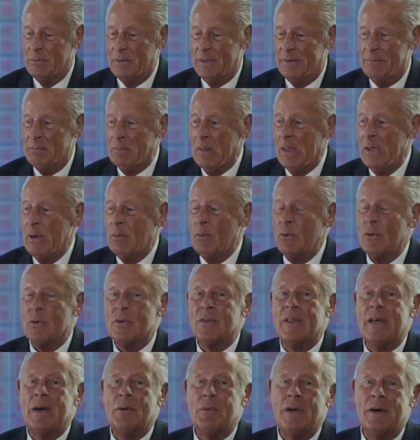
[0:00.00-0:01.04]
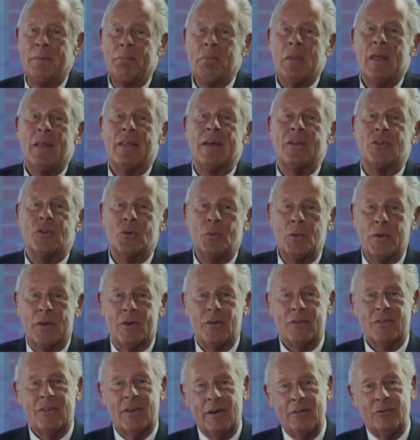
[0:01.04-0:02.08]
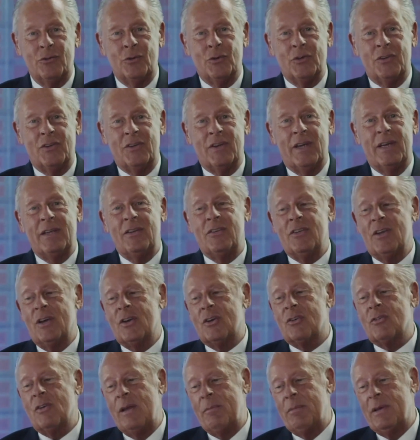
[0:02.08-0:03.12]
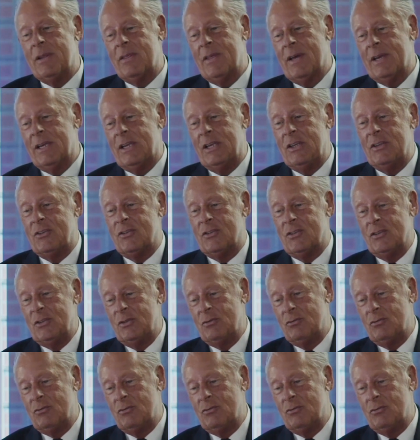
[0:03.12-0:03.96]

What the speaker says: well. Well, look, there we are. That's all we've got time for today. So a great big thank you to